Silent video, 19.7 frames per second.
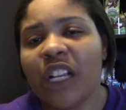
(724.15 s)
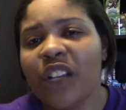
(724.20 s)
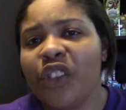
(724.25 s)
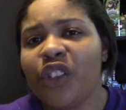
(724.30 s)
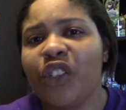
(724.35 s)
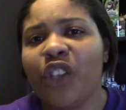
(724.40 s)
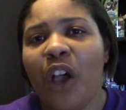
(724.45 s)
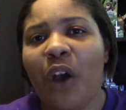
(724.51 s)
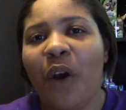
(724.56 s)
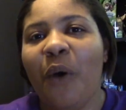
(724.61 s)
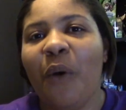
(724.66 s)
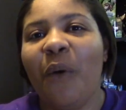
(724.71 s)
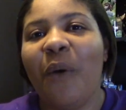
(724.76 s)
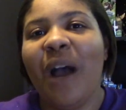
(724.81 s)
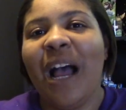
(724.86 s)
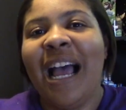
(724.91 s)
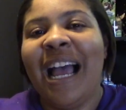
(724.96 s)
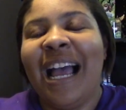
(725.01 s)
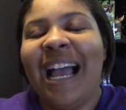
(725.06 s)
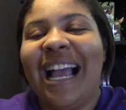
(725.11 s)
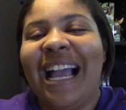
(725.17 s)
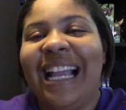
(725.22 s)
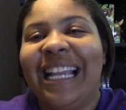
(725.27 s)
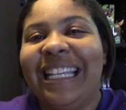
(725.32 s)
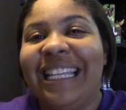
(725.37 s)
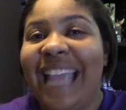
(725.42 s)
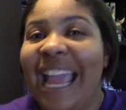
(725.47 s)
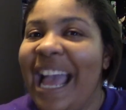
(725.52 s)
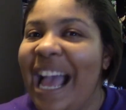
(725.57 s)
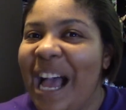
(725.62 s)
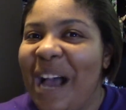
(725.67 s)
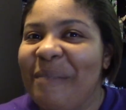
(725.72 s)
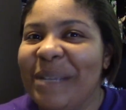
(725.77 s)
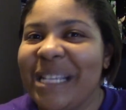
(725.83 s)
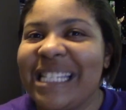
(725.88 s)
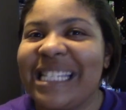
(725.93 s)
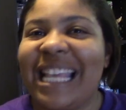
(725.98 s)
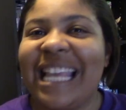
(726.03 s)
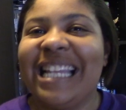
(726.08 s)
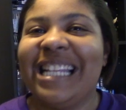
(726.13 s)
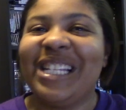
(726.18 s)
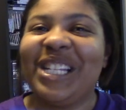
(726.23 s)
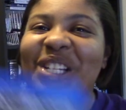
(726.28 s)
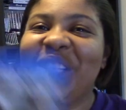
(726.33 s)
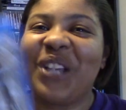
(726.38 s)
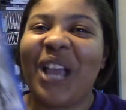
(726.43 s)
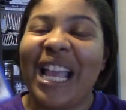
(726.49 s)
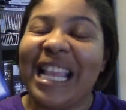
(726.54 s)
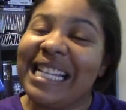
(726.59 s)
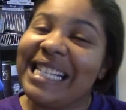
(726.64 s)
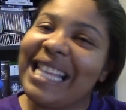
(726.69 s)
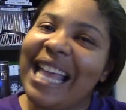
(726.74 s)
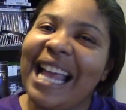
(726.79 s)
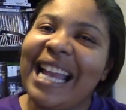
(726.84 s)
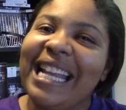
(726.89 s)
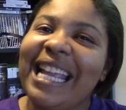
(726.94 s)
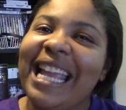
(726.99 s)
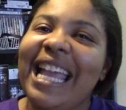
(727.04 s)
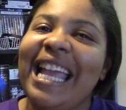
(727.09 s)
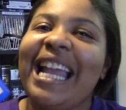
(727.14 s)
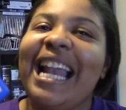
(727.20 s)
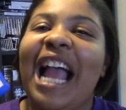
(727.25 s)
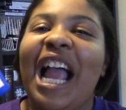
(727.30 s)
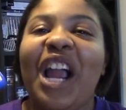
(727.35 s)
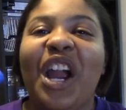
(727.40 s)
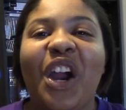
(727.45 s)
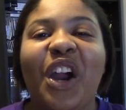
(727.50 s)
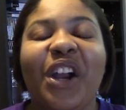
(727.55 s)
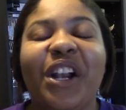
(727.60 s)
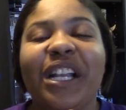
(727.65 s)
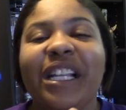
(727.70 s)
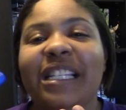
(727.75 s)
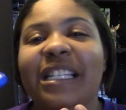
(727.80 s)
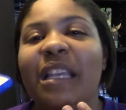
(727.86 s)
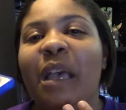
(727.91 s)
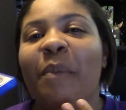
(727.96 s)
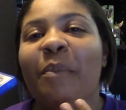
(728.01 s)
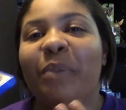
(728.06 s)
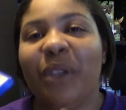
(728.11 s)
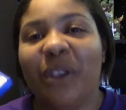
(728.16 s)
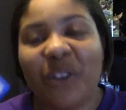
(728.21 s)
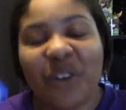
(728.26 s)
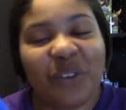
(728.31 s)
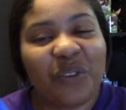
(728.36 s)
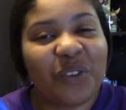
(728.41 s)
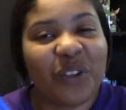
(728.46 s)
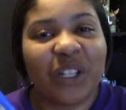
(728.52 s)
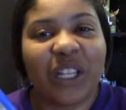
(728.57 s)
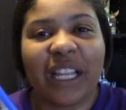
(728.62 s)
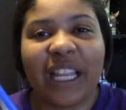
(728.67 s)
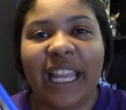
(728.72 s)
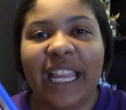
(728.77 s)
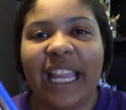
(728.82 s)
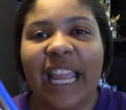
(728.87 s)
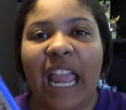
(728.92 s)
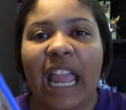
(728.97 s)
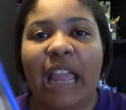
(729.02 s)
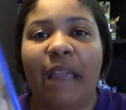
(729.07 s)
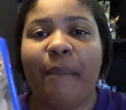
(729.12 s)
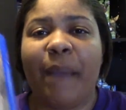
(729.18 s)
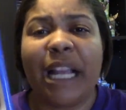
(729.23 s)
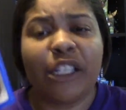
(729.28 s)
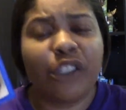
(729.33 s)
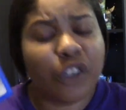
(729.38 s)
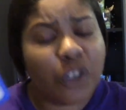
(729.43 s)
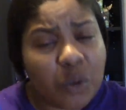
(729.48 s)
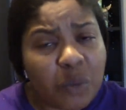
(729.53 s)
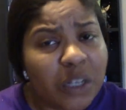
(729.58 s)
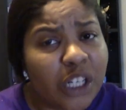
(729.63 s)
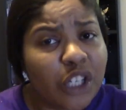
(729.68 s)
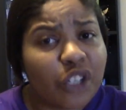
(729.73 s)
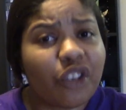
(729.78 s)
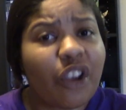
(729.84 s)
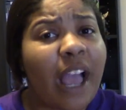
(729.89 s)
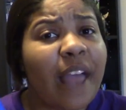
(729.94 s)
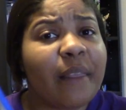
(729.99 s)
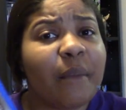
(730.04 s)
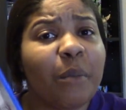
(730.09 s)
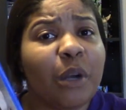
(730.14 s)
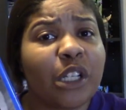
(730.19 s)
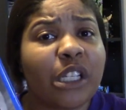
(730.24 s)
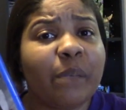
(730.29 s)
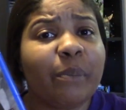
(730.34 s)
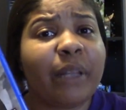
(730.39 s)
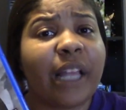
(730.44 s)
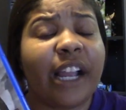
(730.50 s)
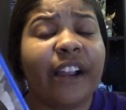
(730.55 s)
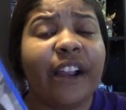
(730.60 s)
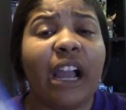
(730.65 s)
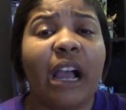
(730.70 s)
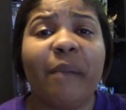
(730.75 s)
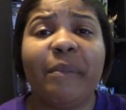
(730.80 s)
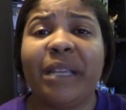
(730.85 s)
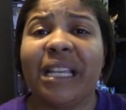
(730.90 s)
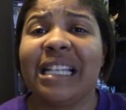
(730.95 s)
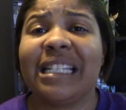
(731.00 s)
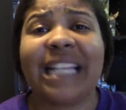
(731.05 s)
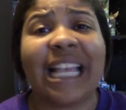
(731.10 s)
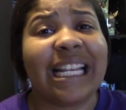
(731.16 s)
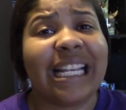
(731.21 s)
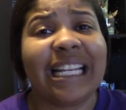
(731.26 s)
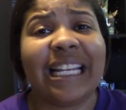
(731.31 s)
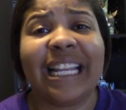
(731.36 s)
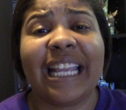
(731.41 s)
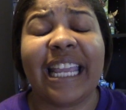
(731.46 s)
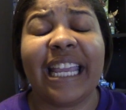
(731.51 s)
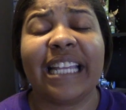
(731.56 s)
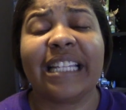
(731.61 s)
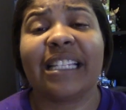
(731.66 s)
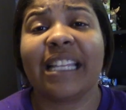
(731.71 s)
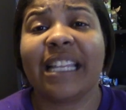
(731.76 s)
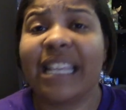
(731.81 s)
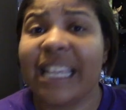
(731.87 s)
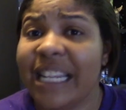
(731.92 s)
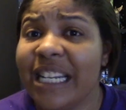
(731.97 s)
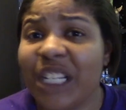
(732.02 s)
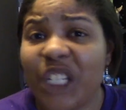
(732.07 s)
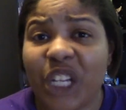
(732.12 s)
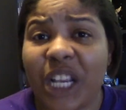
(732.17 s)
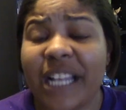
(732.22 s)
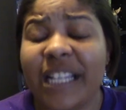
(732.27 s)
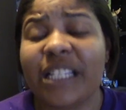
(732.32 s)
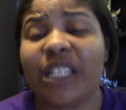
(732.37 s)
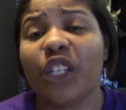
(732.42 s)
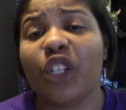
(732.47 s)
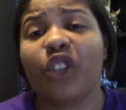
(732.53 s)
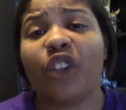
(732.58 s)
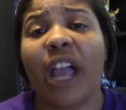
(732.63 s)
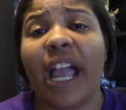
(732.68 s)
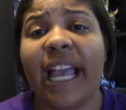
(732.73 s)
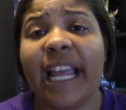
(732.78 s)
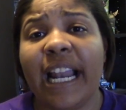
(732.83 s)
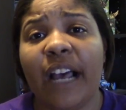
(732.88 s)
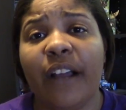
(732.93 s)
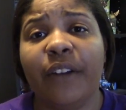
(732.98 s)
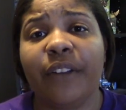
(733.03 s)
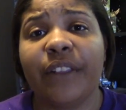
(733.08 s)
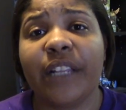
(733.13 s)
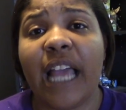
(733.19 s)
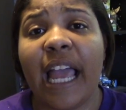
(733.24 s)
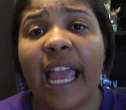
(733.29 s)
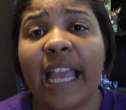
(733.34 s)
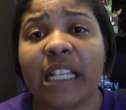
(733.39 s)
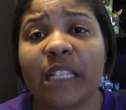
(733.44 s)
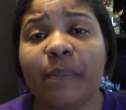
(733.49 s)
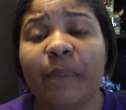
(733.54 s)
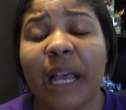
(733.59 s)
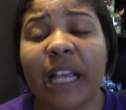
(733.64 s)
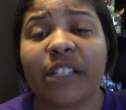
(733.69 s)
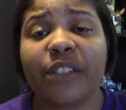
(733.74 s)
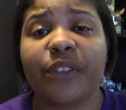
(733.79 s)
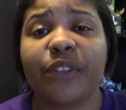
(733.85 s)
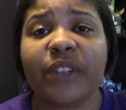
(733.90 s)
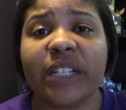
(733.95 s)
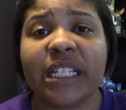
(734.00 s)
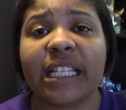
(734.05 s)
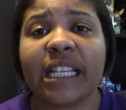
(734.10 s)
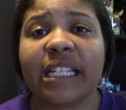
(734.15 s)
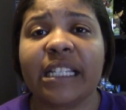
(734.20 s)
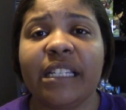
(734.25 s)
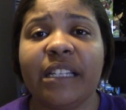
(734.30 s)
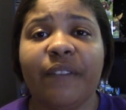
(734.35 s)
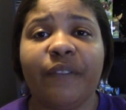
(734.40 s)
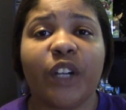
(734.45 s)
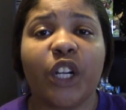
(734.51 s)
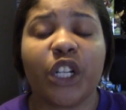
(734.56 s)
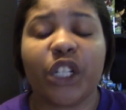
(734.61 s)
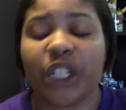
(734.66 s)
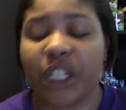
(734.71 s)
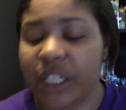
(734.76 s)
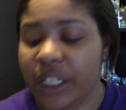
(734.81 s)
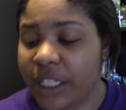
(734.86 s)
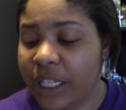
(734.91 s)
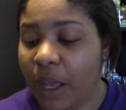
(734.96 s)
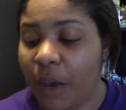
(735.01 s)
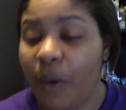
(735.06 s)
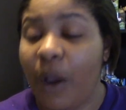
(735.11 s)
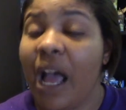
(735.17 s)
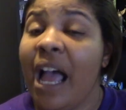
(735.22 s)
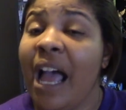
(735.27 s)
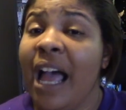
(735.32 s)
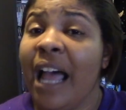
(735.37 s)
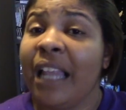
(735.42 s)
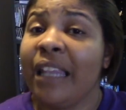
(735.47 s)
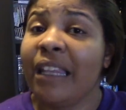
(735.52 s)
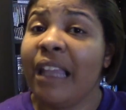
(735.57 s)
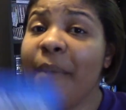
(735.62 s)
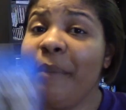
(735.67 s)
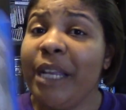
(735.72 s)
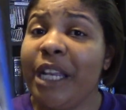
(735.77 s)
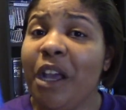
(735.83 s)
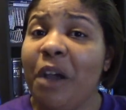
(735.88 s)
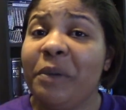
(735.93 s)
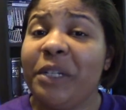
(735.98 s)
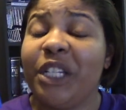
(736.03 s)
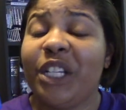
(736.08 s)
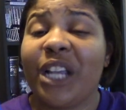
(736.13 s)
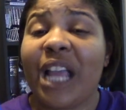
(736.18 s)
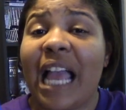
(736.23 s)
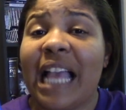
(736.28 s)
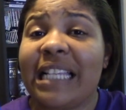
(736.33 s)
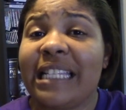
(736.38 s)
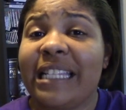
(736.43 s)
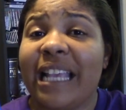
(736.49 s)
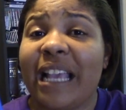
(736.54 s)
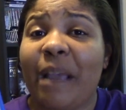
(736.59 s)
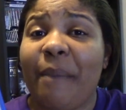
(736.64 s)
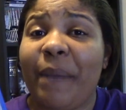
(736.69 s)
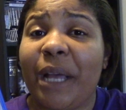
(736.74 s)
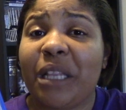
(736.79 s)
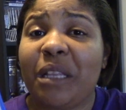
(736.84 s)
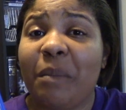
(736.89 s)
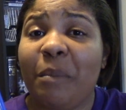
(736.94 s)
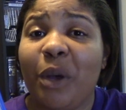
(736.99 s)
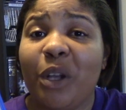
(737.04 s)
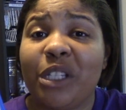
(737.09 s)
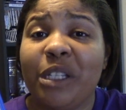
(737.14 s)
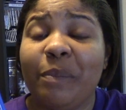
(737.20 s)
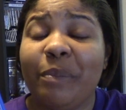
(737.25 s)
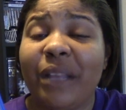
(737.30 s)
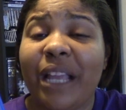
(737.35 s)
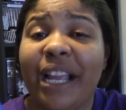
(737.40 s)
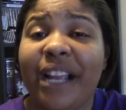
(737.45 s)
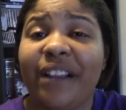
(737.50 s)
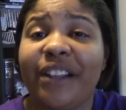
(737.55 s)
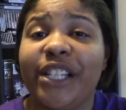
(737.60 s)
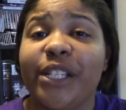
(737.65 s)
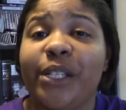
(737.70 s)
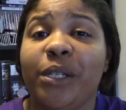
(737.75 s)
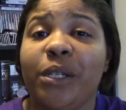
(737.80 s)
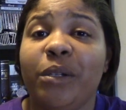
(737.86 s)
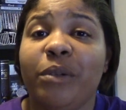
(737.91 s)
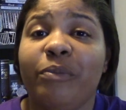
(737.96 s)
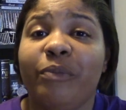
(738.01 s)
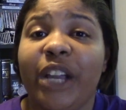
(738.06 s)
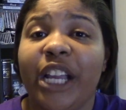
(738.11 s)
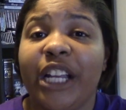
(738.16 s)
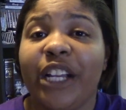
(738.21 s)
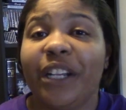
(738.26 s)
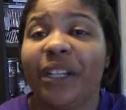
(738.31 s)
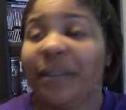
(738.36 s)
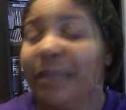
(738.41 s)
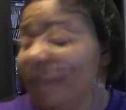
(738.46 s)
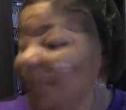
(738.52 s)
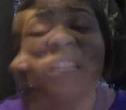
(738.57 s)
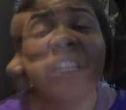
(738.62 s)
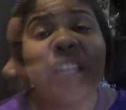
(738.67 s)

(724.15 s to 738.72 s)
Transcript: So yeah, I'm excited to try this out again. I heard it's a beautiful looking game. I do want to try the multiplayer out because I didn't get a chance to try it out on the Xbox 360 version. So let me know what you guys think about the multiplayer in Tomb Raider.